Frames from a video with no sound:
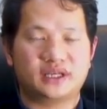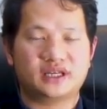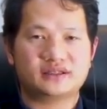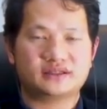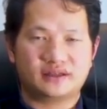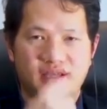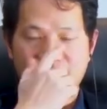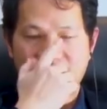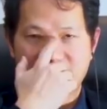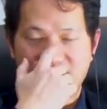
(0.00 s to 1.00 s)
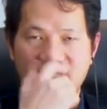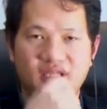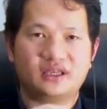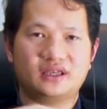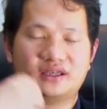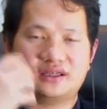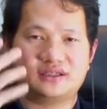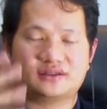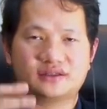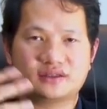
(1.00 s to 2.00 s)
because everybody
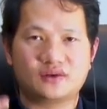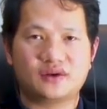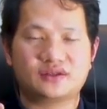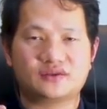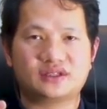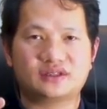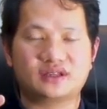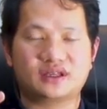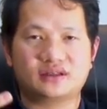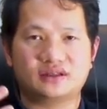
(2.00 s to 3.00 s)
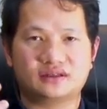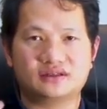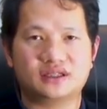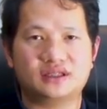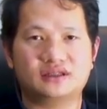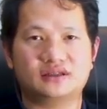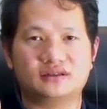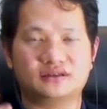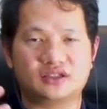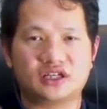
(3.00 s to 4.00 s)
is so interested
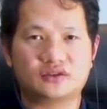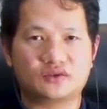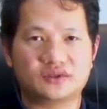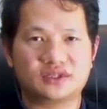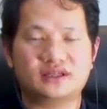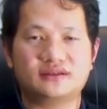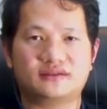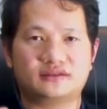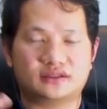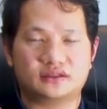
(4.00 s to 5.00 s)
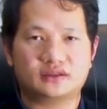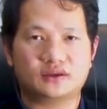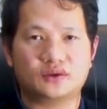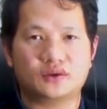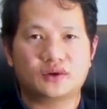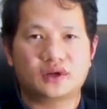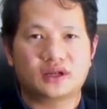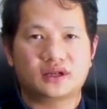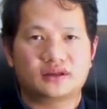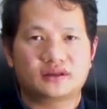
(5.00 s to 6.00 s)
in the technology, so
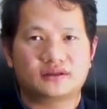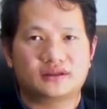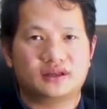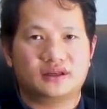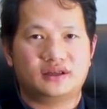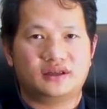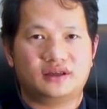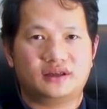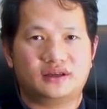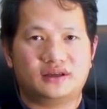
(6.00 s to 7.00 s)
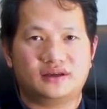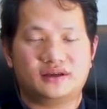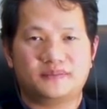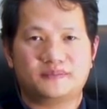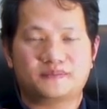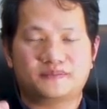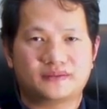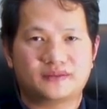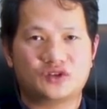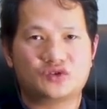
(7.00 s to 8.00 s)
they
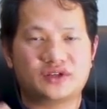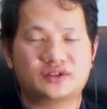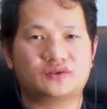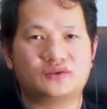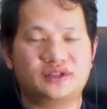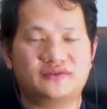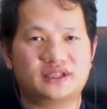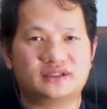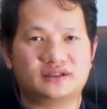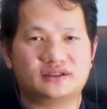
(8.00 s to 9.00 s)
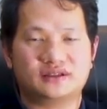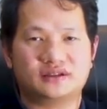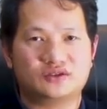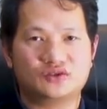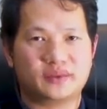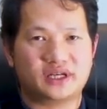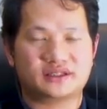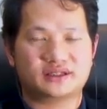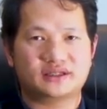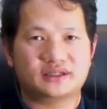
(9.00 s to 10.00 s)
try to invest too
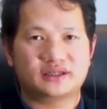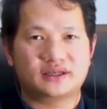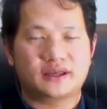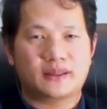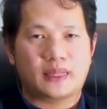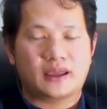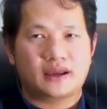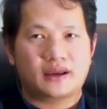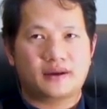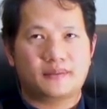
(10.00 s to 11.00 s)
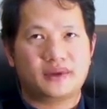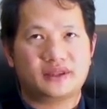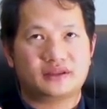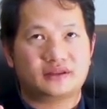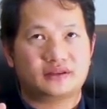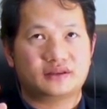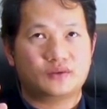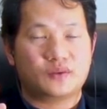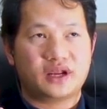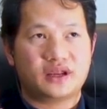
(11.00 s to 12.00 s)
much. But
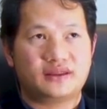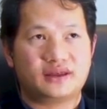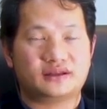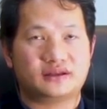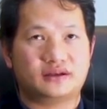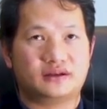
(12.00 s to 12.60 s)
the way that